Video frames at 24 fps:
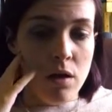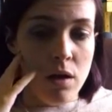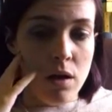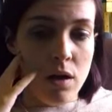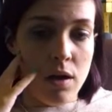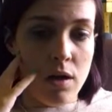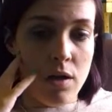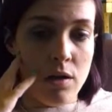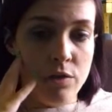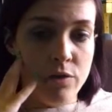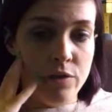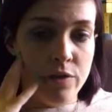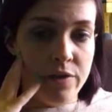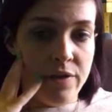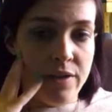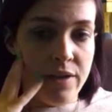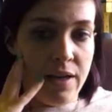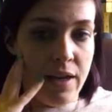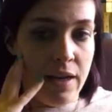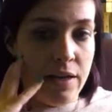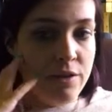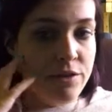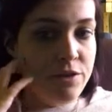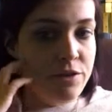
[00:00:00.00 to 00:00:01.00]
over the
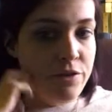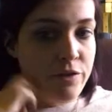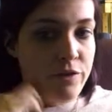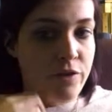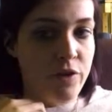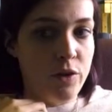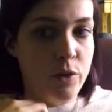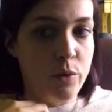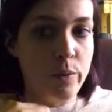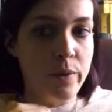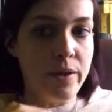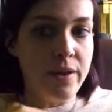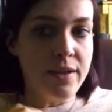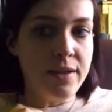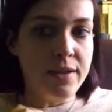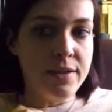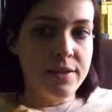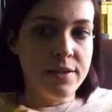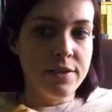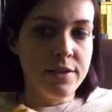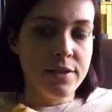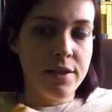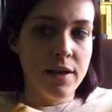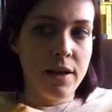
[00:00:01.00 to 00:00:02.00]
next few
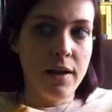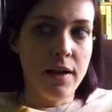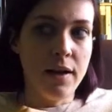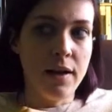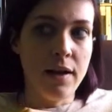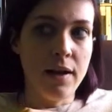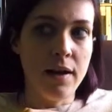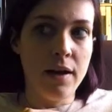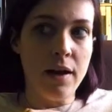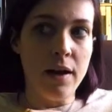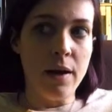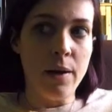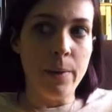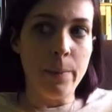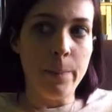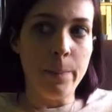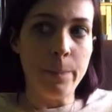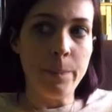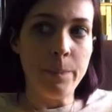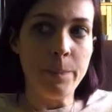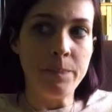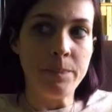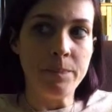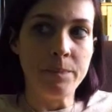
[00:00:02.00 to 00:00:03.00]
weeks,
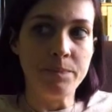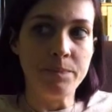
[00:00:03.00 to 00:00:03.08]
I'm